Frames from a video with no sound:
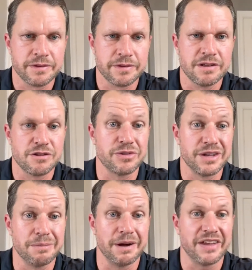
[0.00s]
So think
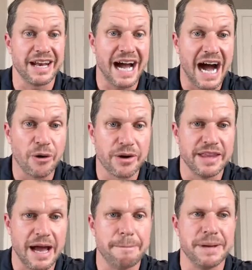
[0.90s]
about that. How can
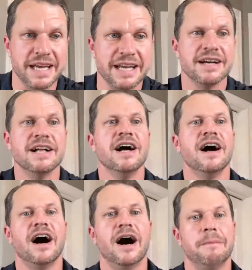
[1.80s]
that be?
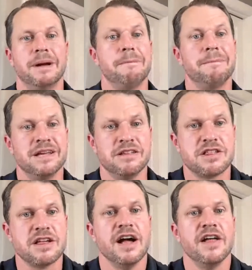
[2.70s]
It means
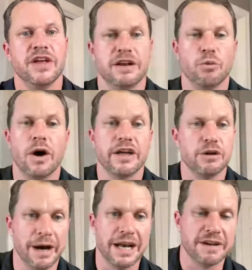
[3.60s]
that while you
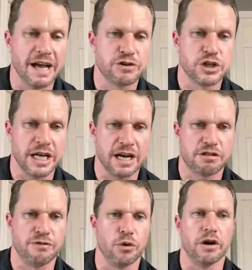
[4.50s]
might even have genetics
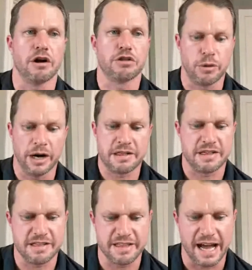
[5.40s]
for it, arthritis
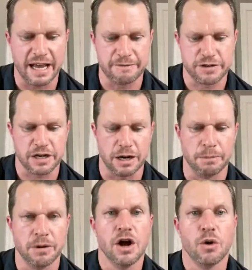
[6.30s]
does not have to come
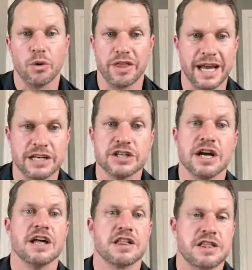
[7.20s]
with age.
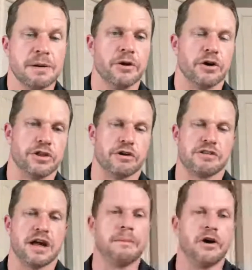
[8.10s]
Similar, there's
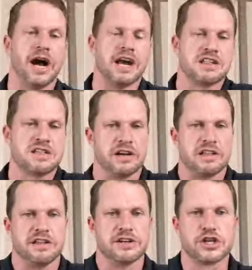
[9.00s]
MRI studies
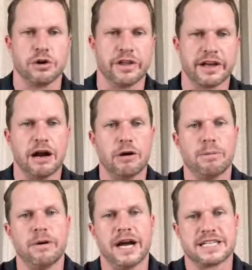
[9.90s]
that show that
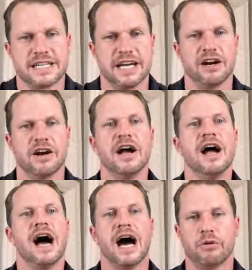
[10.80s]
chiropractic care
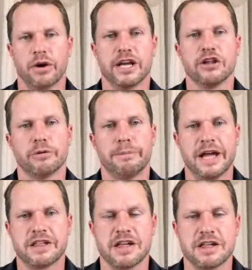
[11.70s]
on a regular
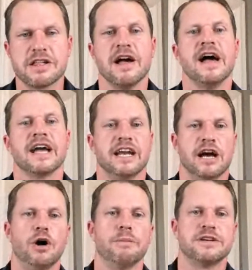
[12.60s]
basis can
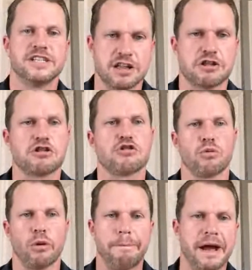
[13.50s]
help discs
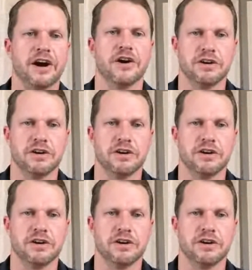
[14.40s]
repair and